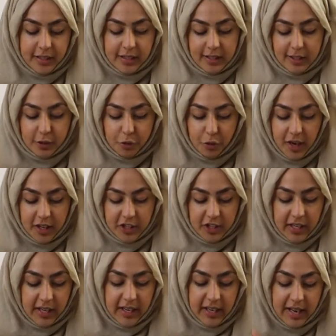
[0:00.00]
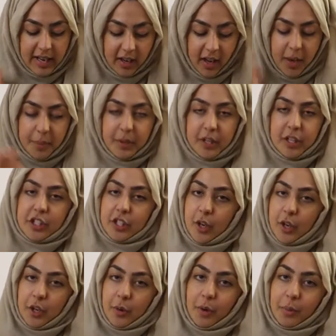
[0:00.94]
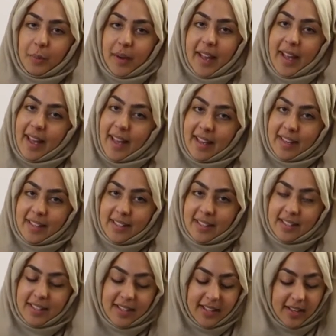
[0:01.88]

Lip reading: and stretchy, and I'm gonna show you on my hand